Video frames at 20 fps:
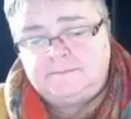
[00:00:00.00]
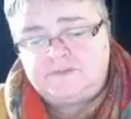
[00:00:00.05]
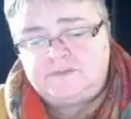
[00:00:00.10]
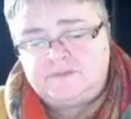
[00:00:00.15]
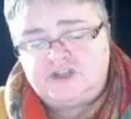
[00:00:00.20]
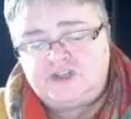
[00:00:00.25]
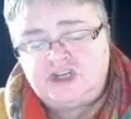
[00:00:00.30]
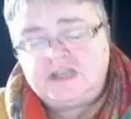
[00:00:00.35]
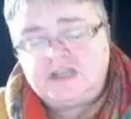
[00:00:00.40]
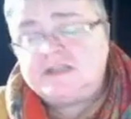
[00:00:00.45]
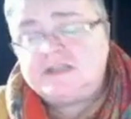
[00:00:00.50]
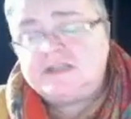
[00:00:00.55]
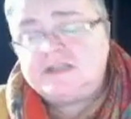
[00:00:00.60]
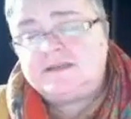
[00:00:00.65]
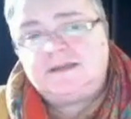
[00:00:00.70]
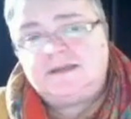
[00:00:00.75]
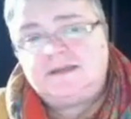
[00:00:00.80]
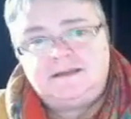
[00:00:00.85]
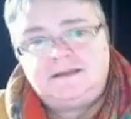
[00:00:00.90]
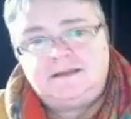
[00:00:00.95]
sheet
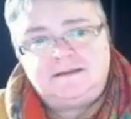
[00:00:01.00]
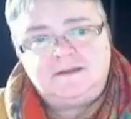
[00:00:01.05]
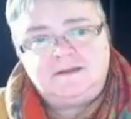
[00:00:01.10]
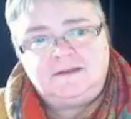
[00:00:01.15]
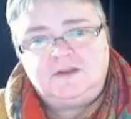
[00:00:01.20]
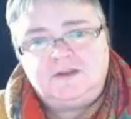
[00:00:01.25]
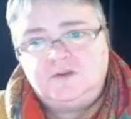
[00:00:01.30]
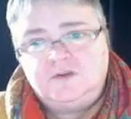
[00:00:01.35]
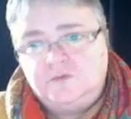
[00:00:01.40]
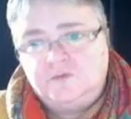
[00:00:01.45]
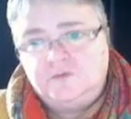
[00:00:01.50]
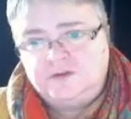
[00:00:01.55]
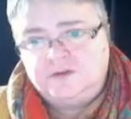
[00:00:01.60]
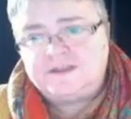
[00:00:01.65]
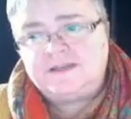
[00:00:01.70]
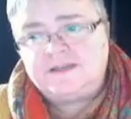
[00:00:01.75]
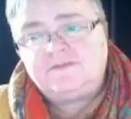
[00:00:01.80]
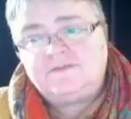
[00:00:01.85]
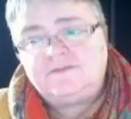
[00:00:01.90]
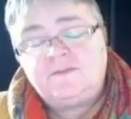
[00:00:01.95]
and you
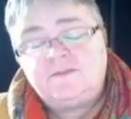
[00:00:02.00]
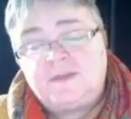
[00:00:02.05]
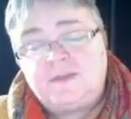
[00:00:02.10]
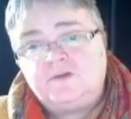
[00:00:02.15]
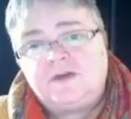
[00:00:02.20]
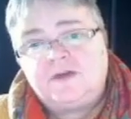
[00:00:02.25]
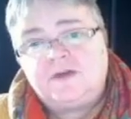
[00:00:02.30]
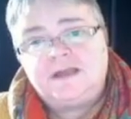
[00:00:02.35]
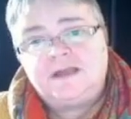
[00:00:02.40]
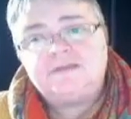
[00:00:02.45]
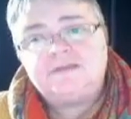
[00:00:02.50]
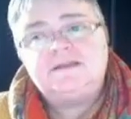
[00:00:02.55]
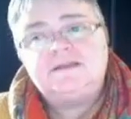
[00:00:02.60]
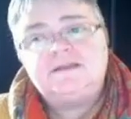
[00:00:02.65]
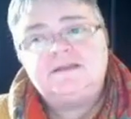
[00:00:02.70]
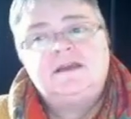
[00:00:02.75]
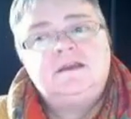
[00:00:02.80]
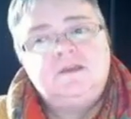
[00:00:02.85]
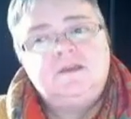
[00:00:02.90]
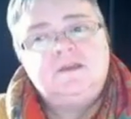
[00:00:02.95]
receive the Pell Grant,
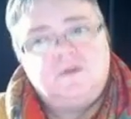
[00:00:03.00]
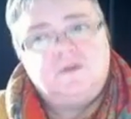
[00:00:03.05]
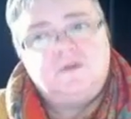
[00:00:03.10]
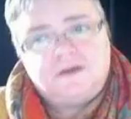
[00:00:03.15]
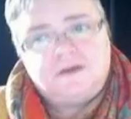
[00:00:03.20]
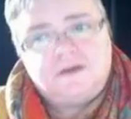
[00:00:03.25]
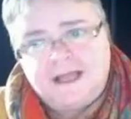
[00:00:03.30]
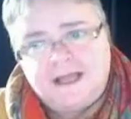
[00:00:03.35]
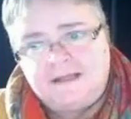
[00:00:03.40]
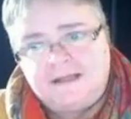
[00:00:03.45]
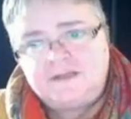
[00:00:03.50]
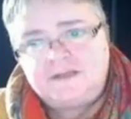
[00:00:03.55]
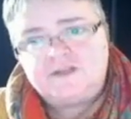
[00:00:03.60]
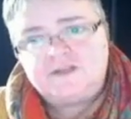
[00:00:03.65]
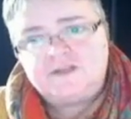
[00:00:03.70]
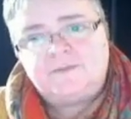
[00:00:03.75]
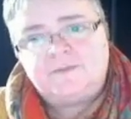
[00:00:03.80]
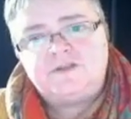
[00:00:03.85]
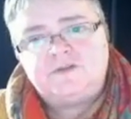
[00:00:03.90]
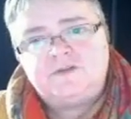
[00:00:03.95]
you are
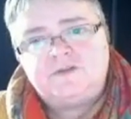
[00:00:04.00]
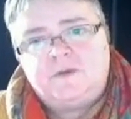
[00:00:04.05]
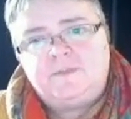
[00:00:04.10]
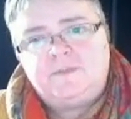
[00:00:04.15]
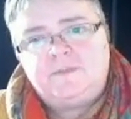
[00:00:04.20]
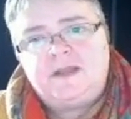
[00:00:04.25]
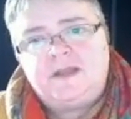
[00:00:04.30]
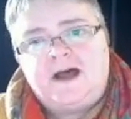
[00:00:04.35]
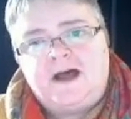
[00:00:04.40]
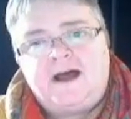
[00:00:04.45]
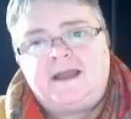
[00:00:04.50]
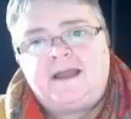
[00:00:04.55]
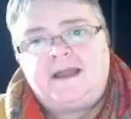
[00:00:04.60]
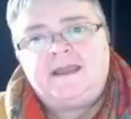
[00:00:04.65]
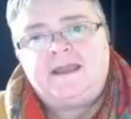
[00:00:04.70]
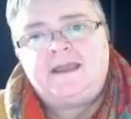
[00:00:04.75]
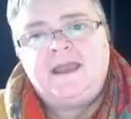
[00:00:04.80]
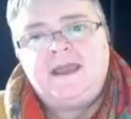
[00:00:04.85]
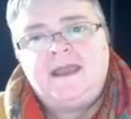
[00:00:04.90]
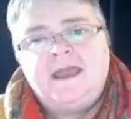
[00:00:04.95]
eligible to apply.
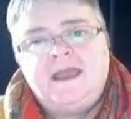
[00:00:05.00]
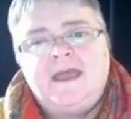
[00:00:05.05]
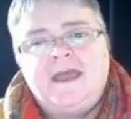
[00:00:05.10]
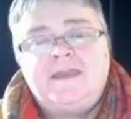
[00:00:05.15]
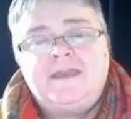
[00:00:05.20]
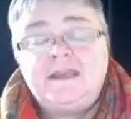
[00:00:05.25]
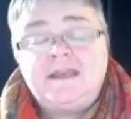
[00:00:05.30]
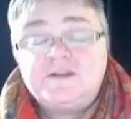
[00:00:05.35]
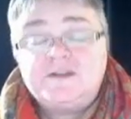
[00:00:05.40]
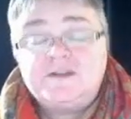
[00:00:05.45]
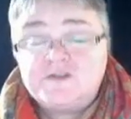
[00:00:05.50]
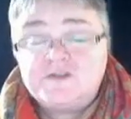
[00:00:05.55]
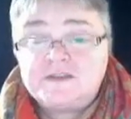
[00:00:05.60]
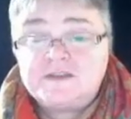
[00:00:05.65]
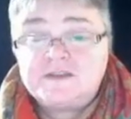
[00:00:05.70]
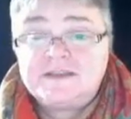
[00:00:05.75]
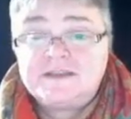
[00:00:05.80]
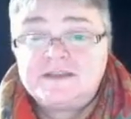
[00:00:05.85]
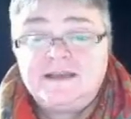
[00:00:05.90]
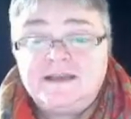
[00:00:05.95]
The
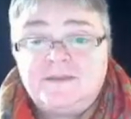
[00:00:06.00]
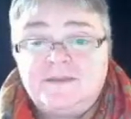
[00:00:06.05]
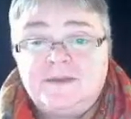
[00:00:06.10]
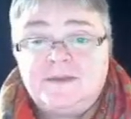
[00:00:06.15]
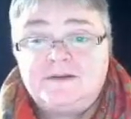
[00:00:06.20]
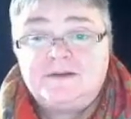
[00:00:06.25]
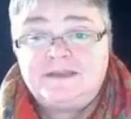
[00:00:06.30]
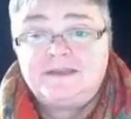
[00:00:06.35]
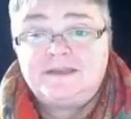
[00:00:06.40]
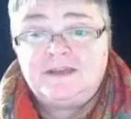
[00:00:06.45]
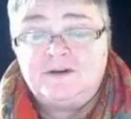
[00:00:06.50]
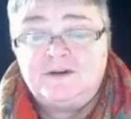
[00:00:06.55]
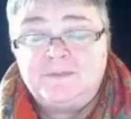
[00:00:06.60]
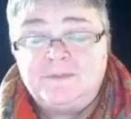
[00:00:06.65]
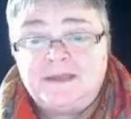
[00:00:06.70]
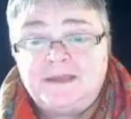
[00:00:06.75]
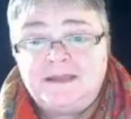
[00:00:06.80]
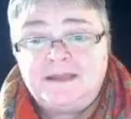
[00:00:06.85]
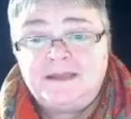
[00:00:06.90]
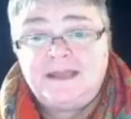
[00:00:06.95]
interesting thing about
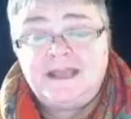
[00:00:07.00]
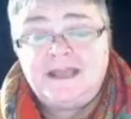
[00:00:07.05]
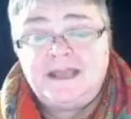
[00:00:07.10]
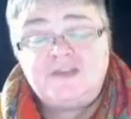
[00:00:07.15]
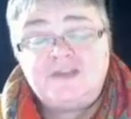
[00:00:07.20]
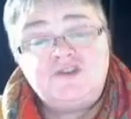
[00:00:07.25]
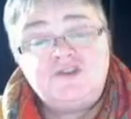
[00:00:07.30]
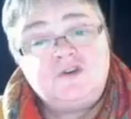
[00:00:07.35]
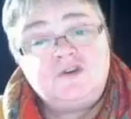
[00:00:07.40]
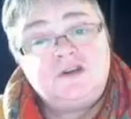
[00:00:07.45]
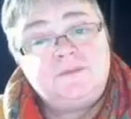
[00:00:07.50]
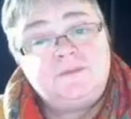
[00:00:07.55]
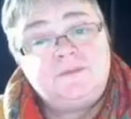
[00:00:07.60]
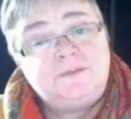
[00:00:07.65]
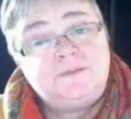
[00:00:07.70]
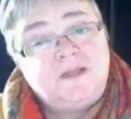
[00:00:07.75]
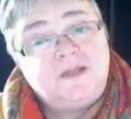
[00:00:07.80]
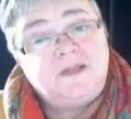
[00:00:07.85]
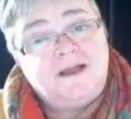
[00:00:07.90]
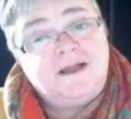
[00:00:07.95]
Gilman is you can
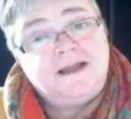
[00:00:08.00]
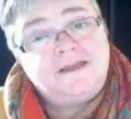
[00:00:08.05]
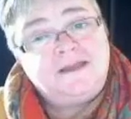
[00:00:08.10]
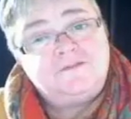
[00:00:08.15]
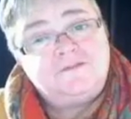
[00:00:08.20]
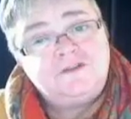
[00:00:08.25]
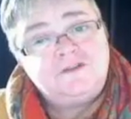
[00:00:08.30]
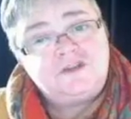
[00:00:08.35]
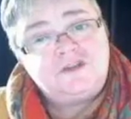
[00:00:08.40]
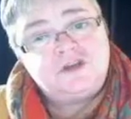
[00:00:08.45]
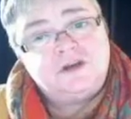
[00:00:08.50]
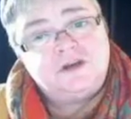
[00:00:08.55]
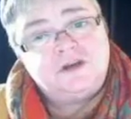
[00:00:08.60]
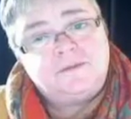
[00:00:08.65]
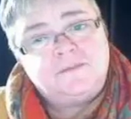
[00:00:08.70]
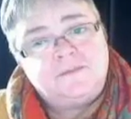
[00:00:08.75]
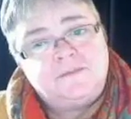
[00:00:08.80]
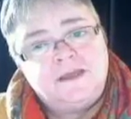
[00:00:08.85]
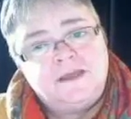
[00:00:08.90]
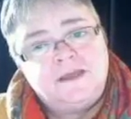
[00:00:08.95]
apply every term.
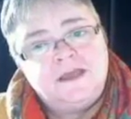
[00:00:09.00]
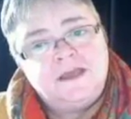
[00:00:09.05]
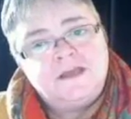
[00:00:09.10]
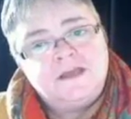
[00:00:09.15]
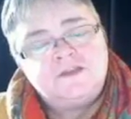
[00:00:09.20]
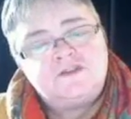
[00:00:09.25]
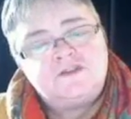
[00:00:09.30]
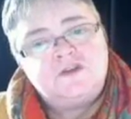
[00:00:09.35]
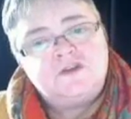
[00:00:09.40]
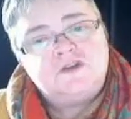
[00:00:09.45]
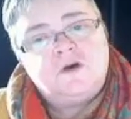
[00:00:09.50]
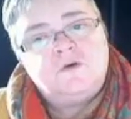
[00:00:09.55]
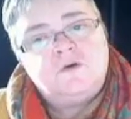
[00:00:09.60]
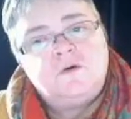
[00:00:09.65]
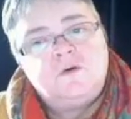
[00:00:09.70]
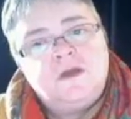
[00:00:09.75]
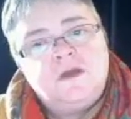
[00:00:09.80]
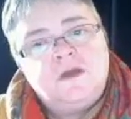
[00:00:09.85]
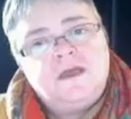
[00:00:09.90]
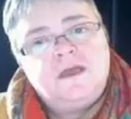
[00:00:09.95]
So
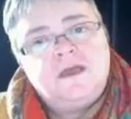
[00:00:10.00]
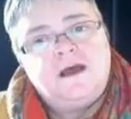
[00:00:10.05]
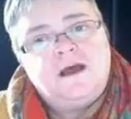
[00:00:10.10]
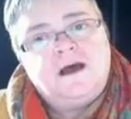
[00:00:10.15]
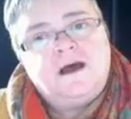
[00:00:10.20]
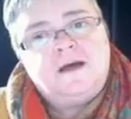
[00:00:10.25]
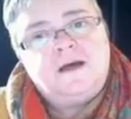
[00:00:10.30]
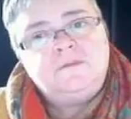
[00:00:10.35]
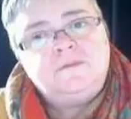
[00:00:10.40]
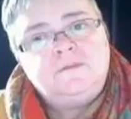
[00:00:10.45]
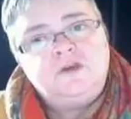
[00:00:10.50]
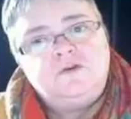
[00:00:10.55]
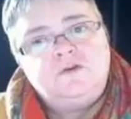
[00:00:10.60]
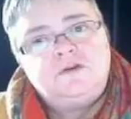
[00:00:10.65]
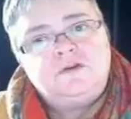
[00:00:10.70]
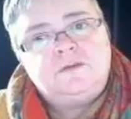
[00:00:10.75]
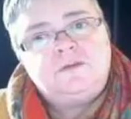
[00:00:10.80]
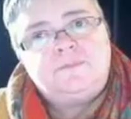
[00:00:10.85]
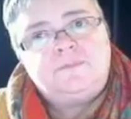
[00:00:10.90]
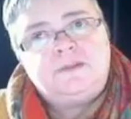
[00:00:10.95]
you could
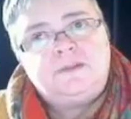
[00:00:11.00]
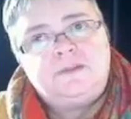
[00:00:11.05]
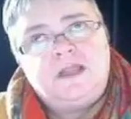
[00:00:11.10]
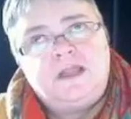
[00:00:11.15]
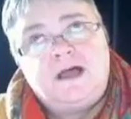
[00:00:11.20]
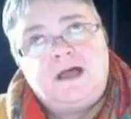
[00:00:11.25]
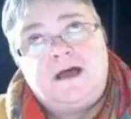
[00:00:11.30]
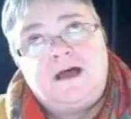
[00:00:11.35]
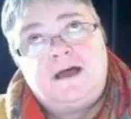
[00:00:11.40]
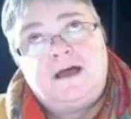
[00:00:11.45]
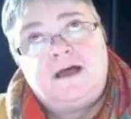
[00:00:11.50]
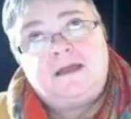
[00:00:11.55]
apply